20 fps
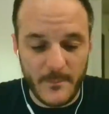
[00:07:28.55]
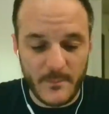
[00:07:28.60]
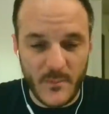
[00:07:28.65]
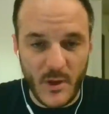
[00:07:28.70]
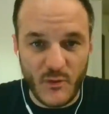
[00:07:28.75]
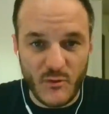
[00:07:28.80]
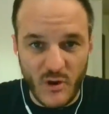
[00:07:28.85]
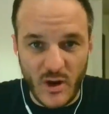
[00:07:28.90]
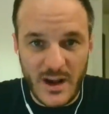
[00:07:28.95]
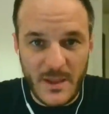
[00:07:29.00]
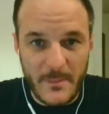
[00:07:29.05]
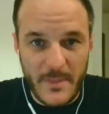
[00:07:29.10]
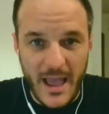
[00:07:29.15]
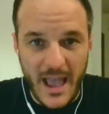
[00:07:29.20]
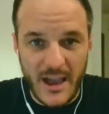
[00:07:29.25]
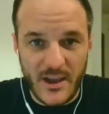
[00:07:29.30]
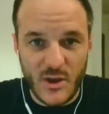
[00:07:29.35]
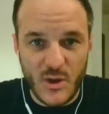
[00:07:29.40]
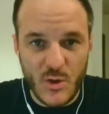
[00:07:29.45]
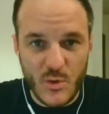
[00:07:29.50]
running
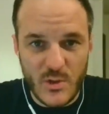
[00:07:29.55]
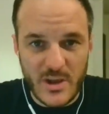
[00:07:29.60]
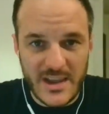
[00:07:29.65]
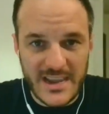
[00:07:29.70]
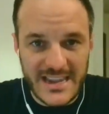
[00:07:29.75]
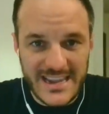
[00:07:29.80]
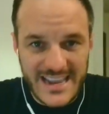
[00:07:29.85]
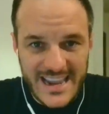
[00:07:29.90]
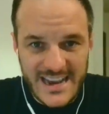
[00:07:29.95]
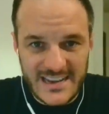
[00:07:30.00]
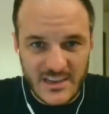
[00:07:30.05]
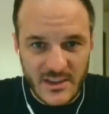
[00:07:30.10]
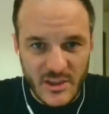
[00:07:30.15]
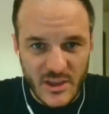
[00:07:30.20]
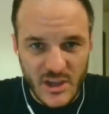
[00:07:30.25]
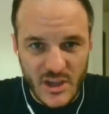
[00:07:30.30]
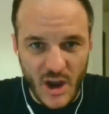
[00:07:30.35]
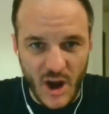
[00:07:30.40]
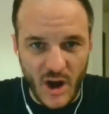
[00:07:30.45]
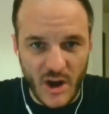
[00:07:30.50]
back who can get
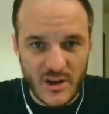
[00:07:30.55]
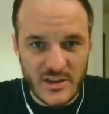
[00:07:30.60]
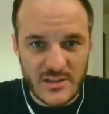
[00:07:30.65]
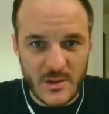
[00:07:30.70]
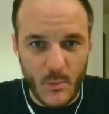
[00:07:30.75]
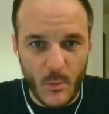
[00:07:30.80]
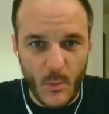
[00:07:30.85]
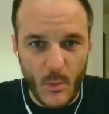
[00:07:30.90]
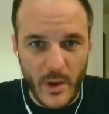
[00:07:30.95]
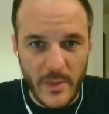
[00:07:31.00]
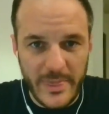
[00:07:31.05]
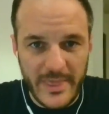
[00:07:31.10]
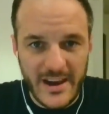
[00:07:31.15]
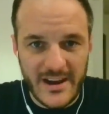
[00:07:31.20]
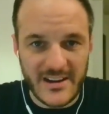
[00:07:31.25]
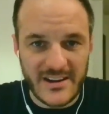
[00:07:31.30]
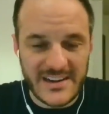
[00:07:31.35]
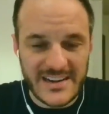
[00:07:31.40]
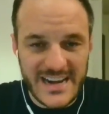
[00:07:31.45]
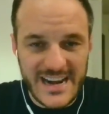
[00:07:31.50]
the yards when they
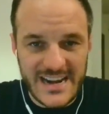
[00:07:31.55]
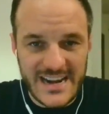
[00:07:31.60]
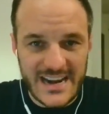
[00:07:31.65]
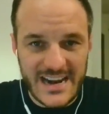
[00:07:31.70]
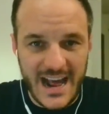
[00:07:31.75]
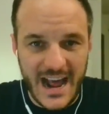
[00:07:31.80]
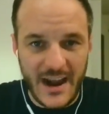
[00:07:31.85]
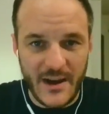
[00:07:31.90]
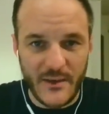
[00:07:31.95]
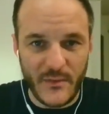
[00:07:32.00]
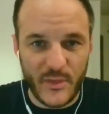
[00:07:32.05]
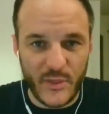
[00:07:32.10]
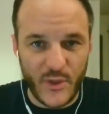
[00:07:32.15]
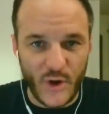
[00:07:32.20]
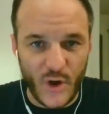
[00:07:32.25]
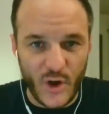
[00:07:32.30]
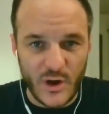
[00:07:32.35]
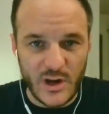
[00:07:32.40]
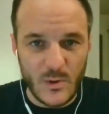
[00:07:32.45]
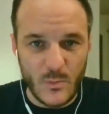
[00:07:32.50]
are needed on
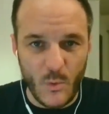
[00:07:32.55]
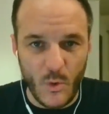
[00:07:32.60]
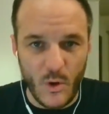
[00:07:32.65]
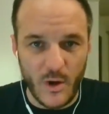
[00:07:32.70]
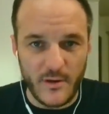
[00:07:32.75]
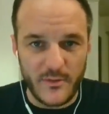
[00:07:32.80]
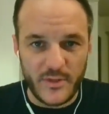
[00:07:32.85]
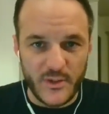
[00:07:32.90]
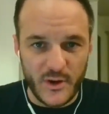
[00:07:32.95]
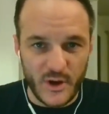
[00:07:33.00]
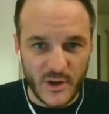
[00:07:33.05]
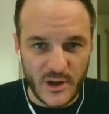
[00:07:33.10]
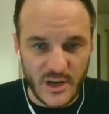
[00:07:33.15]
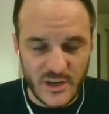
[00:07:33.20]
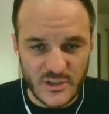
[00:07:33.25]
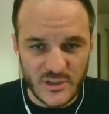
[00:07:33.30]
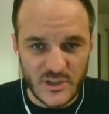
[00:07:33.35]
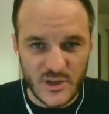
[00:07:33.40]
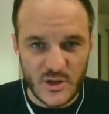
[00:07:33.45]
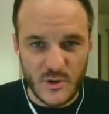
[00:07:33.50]
3rd-and-1,
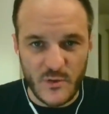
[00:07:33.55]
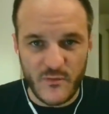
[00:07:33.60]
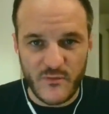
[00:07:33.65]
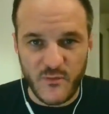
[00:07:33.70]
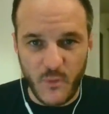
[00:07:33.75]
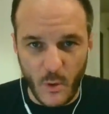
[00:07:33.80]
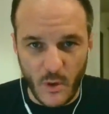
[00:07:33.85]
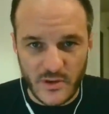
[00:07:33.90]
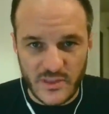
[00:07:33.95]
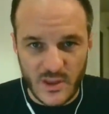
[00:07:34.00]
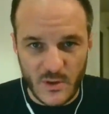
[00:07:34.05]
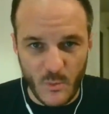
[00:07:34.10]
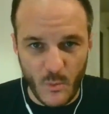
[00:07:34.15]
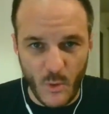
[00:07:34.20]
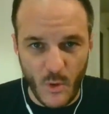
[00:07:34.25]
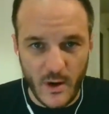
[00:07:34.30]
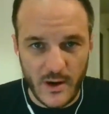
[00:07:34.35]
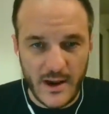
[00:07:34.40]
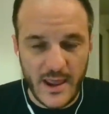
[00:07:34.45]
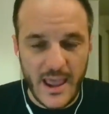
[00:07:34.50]
3rd-and-2,
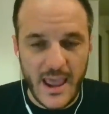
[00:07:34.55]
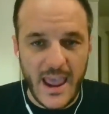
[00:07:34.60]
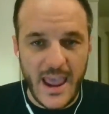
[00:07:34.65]
4th-and-1.